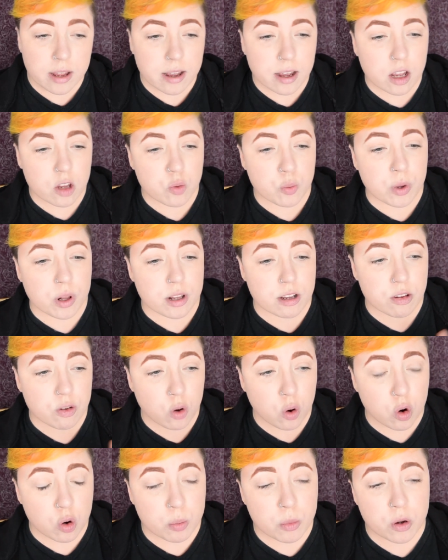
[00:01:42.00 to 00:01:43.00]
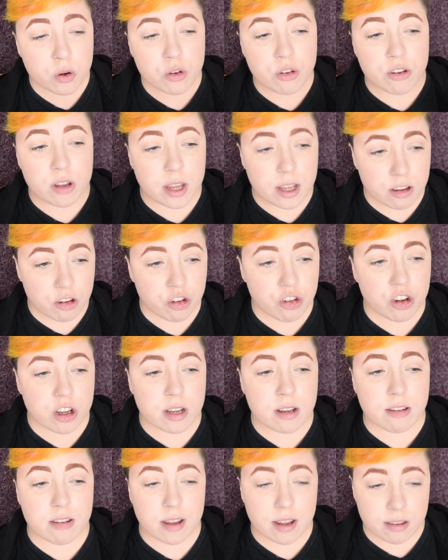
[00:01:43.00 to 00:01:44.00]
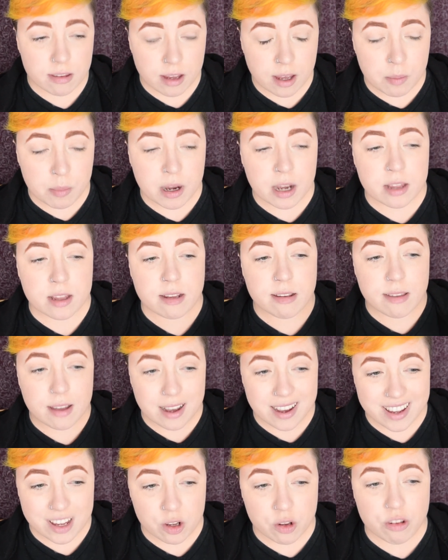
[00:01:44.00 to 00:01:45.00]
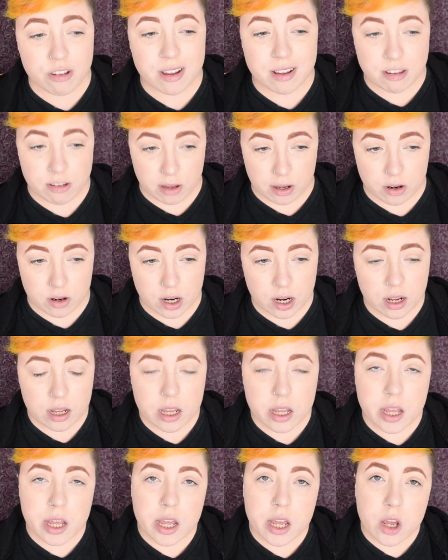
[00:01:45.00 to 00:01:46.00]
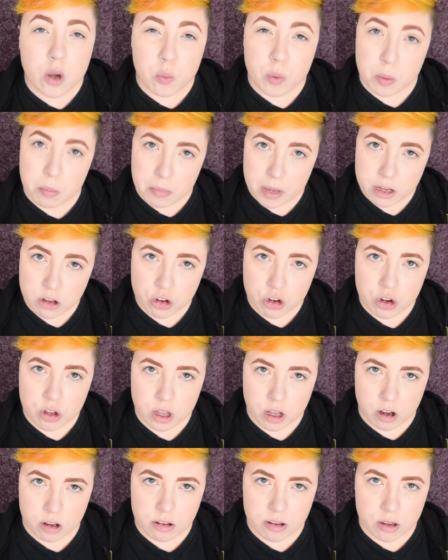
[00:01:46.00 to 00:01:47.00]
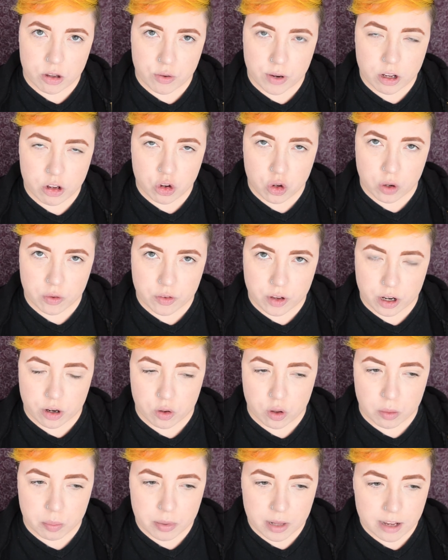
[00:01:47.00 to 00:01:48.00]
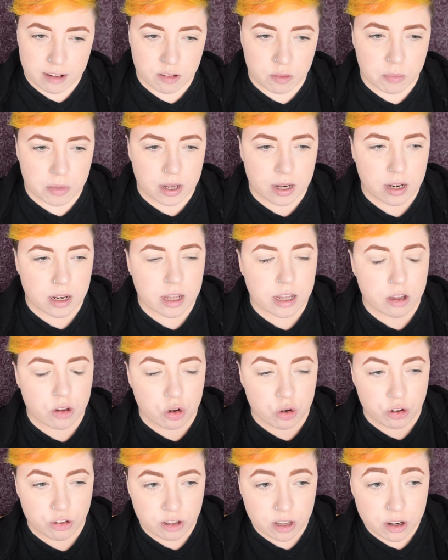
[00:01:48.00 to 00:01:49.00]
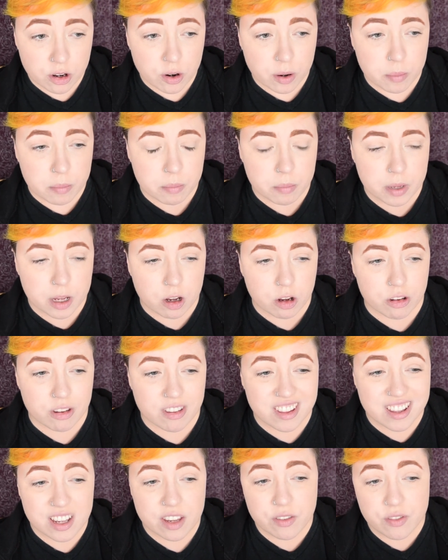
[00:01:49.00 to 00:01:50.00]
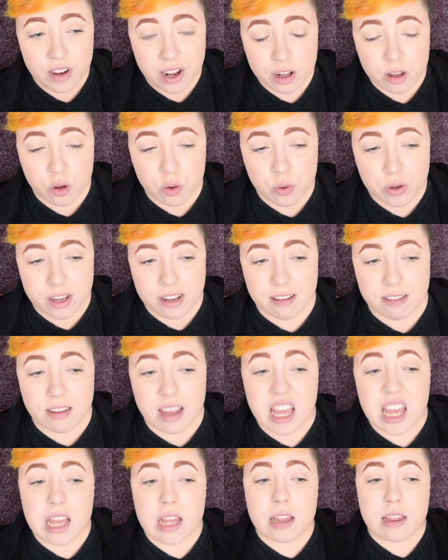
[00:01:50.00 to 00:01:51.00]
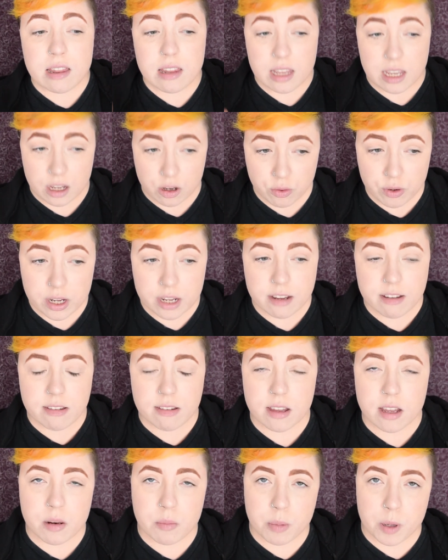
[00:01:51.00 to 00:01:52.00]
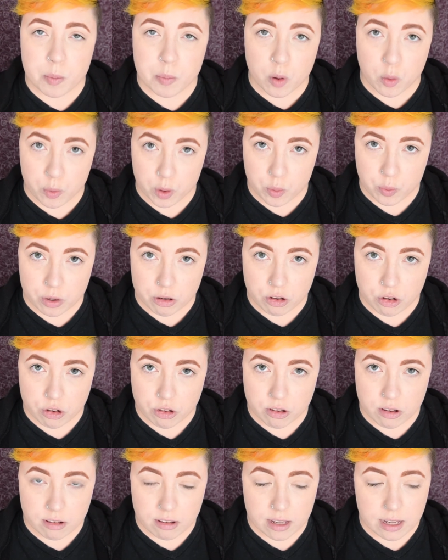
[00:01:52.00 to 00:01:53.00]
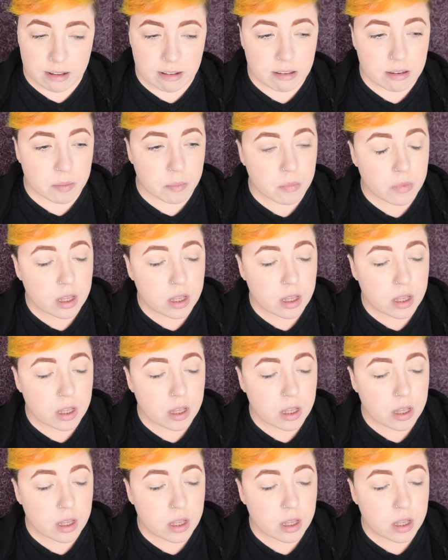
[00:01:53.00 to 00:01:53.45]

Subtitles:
as well as hormones, antigens, antibodies, ions, etc. We measure the concentration of ceruloplasmin in your serum because this value is decreased in people with Wilson's disease.